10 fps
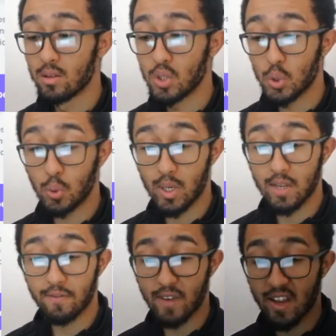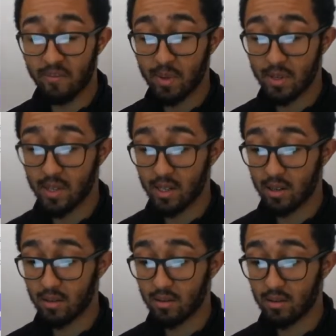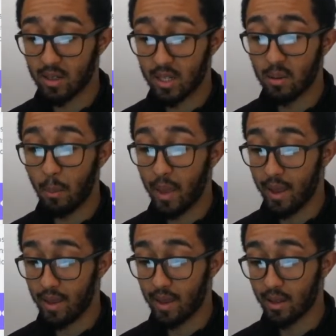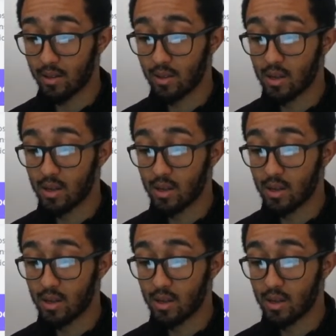25% bear case.